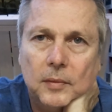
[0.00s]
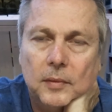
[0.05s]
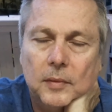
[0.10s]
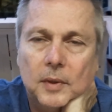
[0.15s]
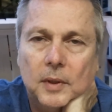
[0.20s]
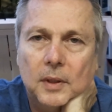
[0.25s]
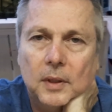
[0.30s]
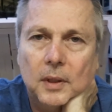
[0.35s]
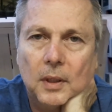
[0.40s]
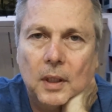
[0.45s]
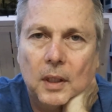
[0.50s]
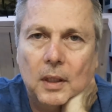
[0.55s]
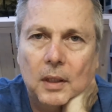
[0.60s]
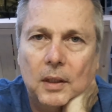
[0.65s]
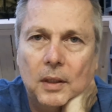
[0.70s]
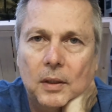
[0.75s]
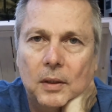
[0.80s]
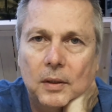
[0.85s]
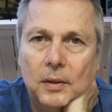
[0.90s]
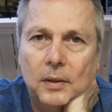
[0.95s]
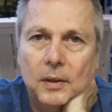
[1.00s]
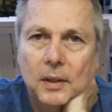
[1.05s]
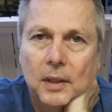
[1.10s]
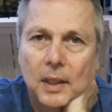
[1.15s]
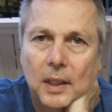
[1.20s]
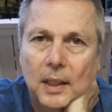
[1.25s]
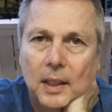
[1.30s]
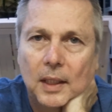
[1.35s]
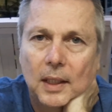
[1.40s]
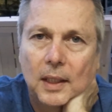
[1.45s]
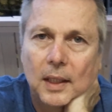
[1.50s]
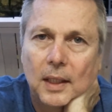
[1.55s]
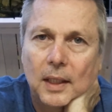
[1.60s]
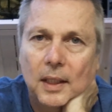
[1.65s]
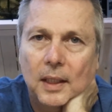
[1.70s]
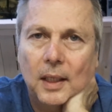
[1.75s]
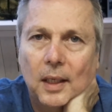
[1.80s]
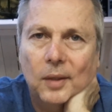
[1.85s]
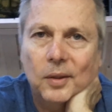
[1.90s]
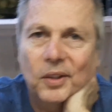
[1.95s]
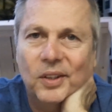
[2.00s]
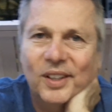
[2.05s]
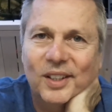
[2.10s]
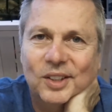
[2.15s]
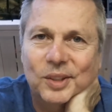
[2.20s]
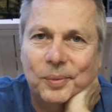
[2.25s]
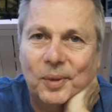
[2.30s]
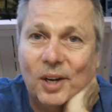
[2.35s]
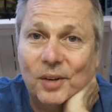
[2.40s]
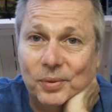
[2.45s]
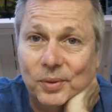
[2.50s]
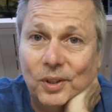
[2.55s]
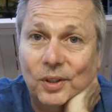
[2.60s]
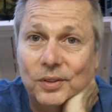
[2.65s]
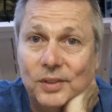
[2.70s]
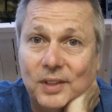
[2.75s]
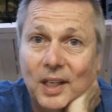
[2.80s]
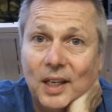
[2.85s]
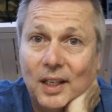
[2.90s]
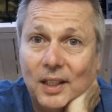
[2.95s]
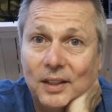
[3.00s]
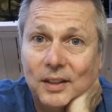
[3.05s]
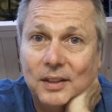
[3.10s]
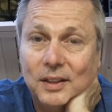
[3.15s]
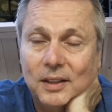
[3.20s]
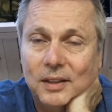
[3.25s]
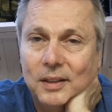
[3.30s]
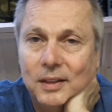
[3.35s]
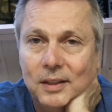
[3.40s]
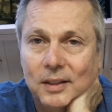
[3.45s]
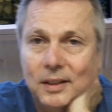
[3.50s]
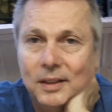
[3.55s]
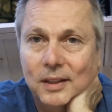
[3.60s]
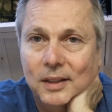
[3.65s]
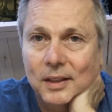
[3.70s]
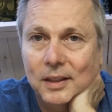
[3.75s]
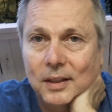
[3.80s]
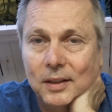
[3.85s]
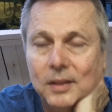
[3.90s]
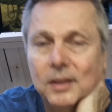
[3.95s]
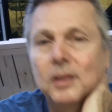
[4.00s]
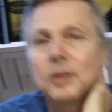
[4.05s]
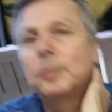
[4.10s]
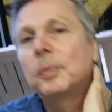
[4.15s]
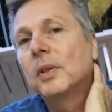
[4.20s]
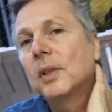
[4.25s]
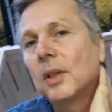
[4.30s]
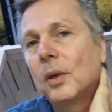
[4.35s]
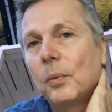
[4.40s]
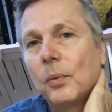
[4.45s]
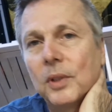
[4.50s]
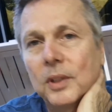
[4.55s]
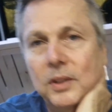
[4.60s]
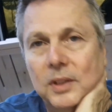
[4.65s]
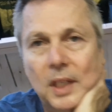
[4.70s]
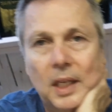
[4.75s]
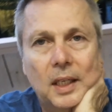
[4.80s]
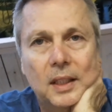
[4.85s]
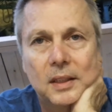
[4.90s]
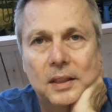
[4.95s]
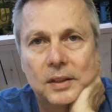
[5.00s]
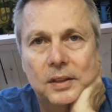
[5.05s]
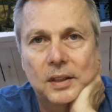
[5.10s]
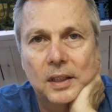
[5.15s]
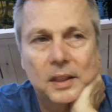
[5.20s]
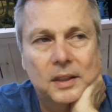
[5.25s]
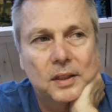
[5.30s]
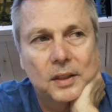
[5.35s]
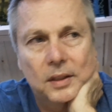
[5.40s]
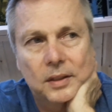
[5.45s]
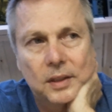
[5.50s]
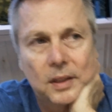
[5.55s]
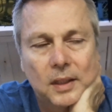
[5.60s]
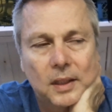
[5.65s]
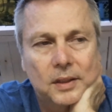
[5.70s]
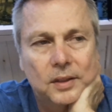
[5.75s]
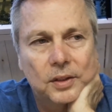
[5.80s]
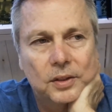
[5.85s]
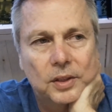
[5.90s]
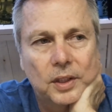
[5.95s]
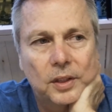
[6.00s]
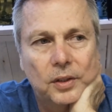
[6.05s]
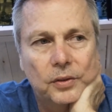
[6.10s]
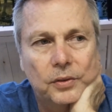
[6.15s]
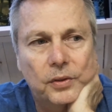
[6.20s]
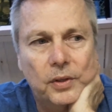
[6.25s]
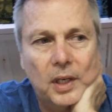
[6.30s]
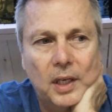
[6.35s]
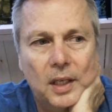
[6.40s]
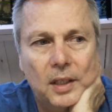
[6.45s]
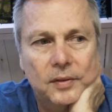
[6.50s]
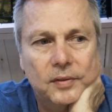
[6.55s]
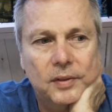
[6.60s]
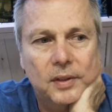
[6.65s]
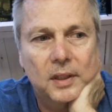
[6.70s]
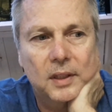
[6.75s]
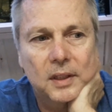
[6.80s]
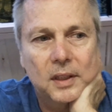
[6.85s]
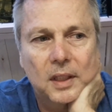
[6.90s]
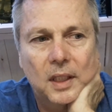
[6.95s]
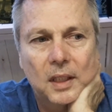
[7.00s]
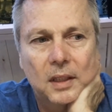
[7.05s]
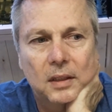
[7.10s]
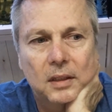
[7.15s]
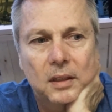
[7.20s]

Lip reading: So yeah, I'm going to get some off-road tires. Just put it on one side. It's a single drive. It's not